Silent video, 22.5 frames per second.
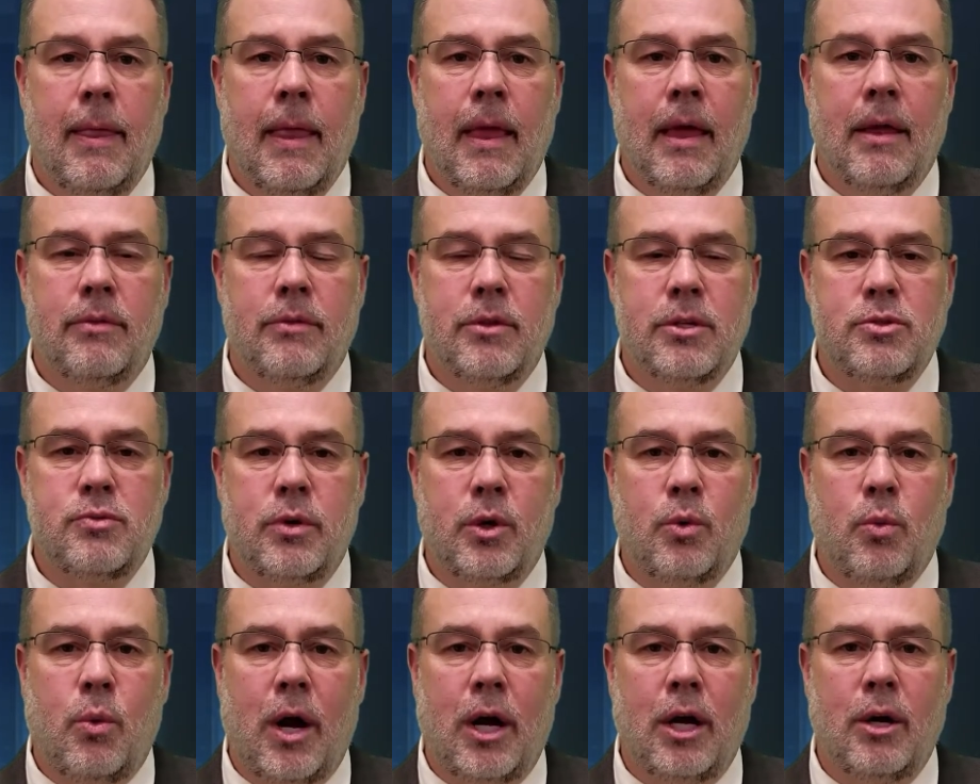This
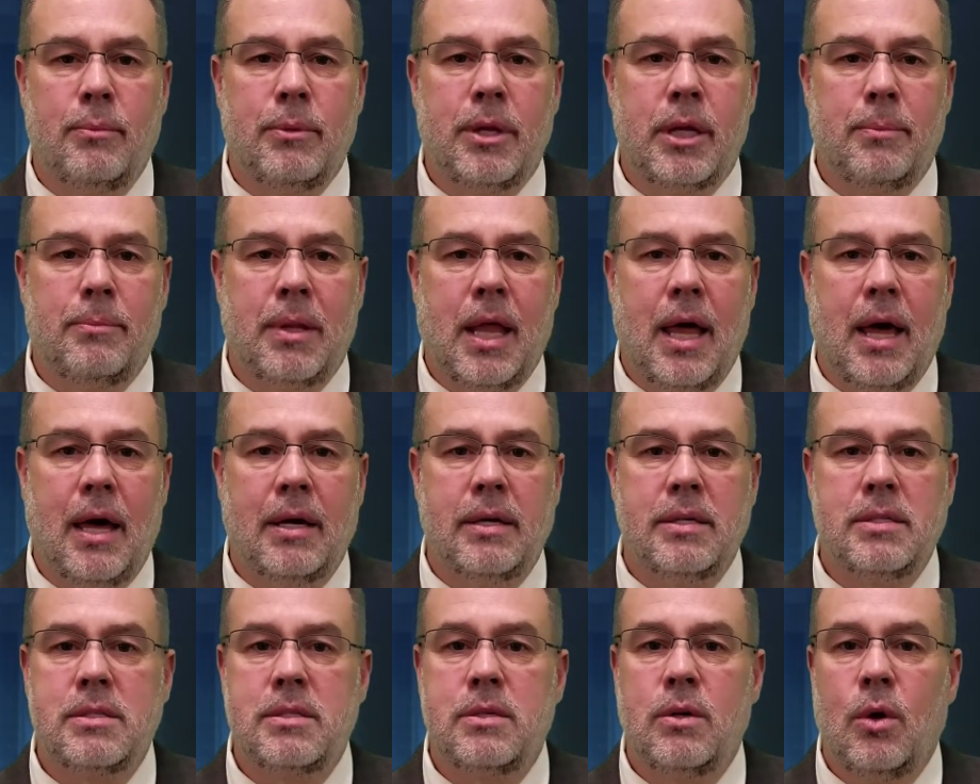requirement
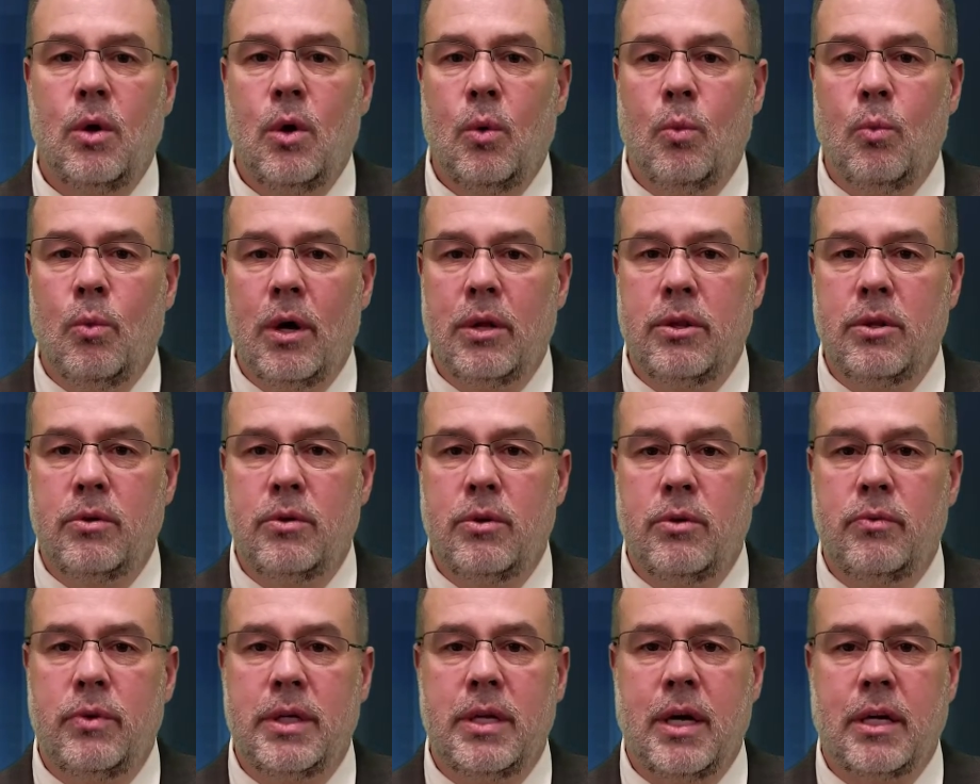applies whether
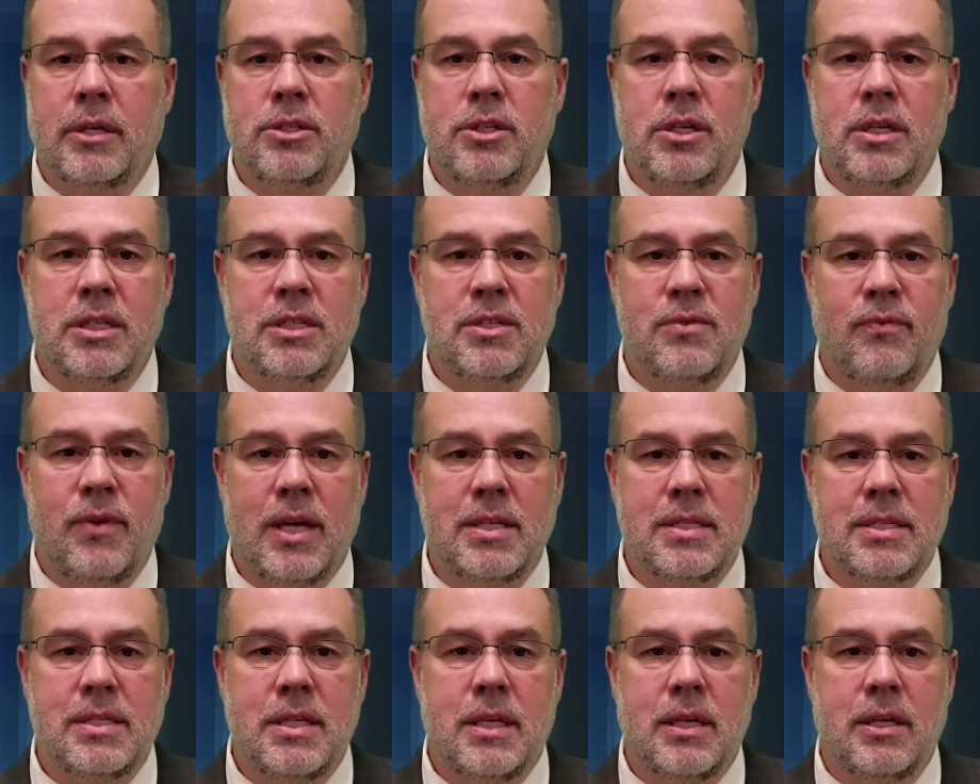the reduction is
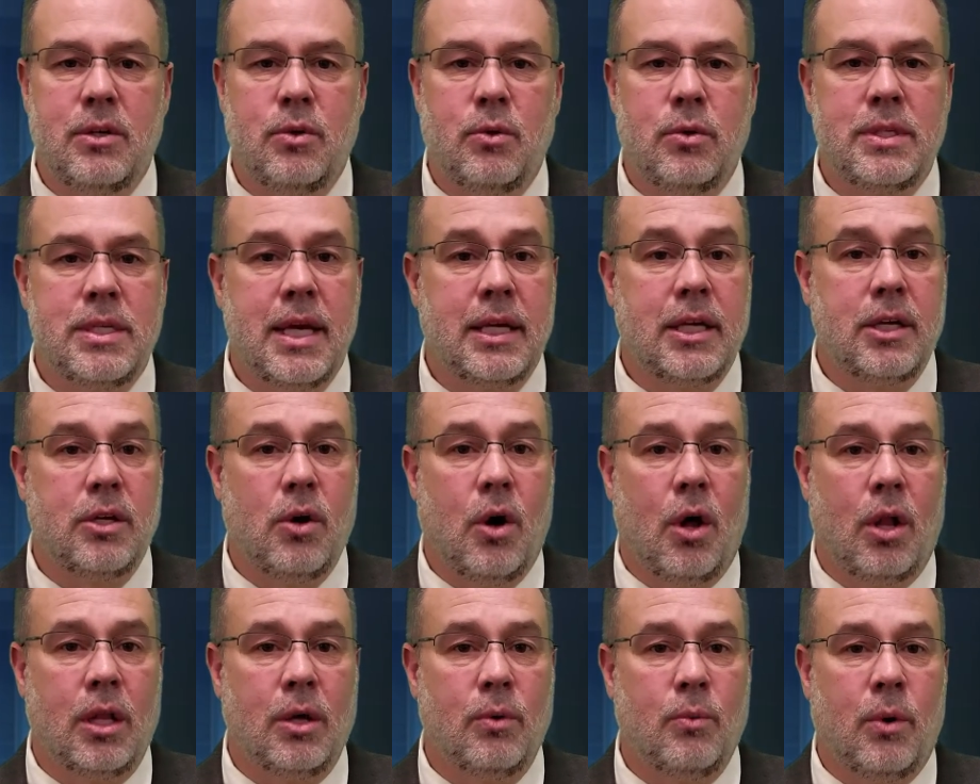phased in or taken
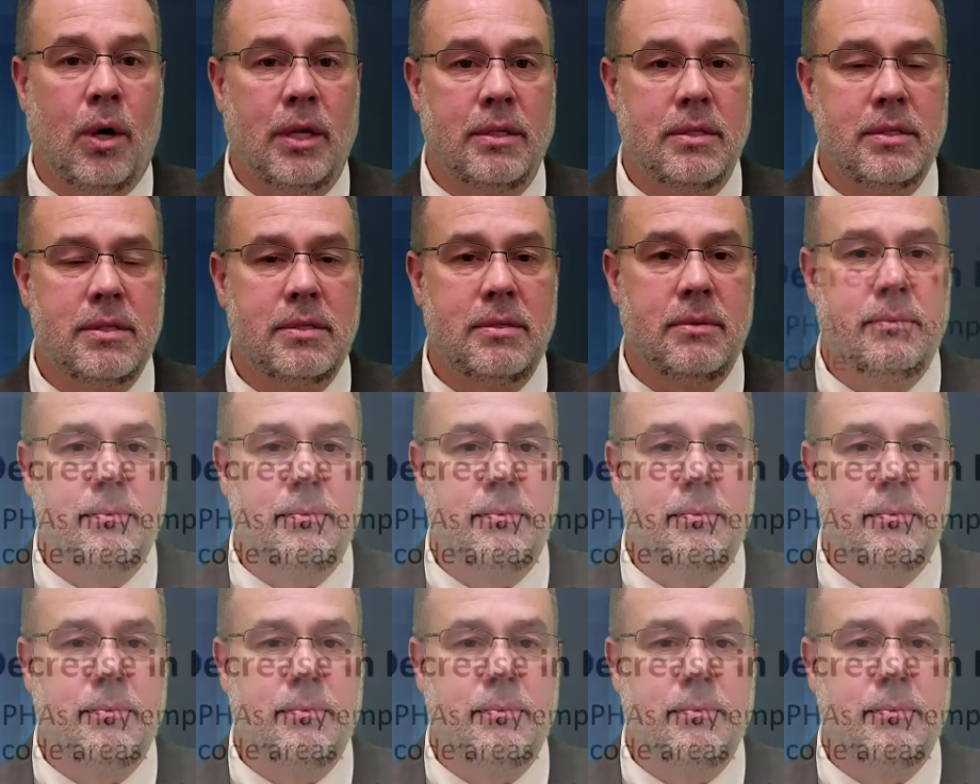all at once.